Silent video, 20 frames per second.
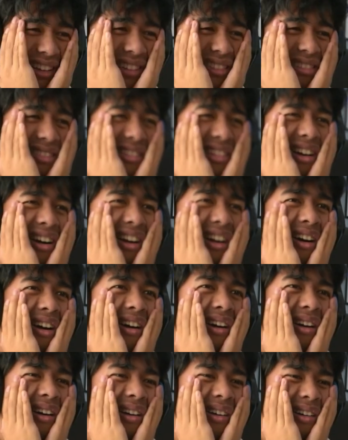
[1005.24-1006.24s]

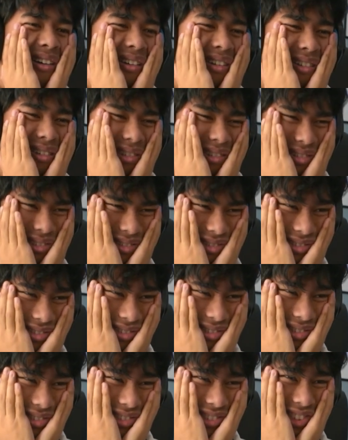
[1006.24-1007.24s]
No!
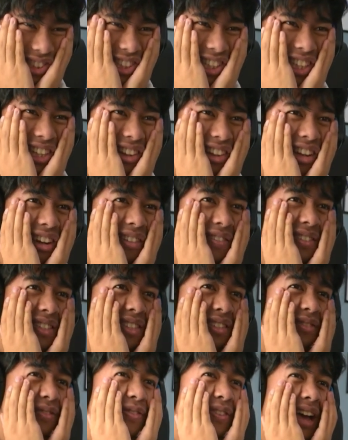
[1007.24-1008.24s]
She loves
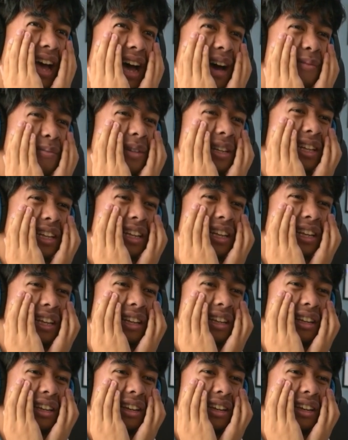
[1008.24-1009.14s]
the family.